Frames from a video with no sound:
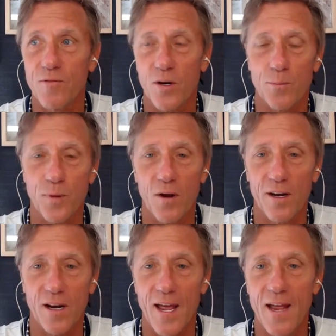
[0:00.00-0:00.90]
if we've got a
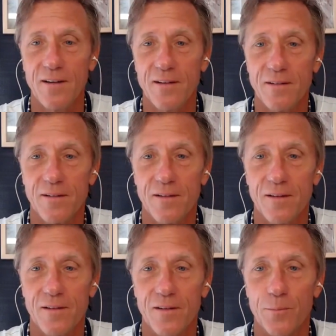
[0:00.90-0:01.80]
plot of land,
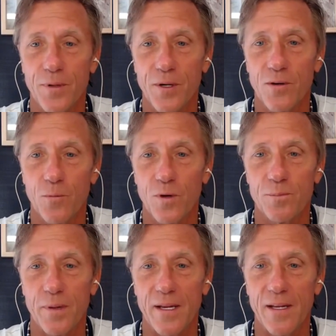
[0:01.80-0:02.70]
the builder
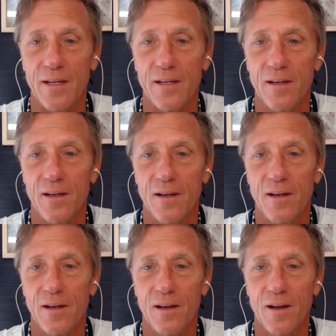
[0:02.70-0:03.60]
would be
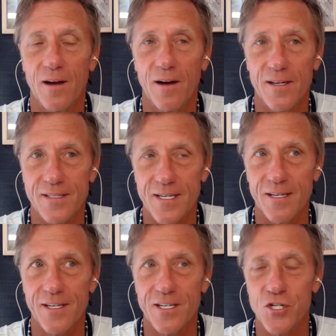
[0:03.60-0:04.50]

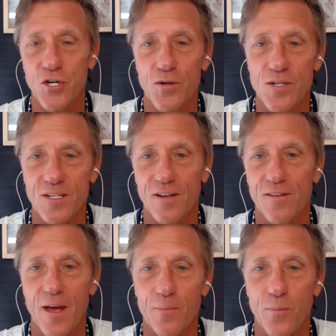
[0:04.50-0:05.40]
ideally
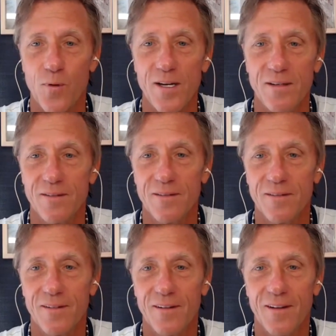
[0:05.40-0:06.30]
chosen at that point,
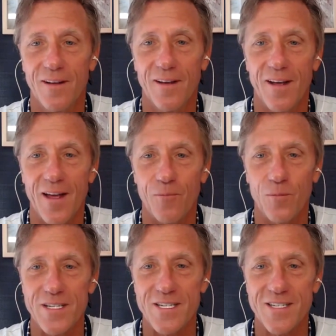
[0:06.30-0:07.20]

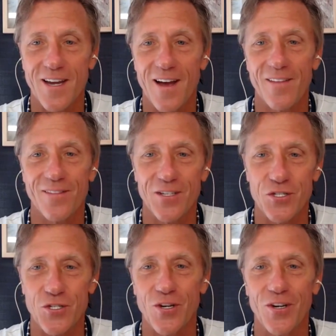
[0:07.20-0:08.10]
and we start mm, the